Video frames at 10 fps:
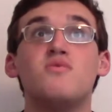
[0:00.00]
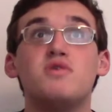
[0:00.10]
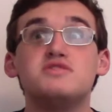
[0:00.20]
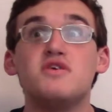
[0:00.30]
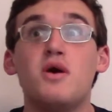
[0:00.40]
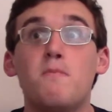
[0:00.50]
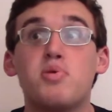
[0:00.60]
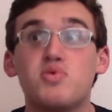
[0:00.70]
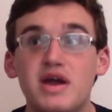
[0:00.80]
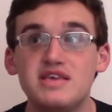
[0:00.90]
was
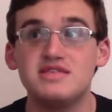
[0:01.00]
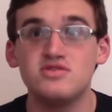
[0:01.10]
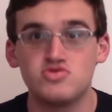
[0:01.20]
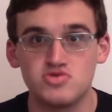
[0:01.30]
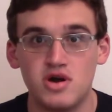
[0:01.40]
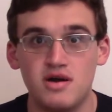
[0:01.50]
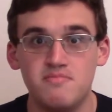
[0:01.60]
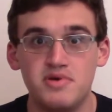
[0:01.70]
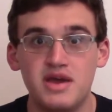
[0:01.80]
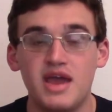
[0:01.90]
praising Trump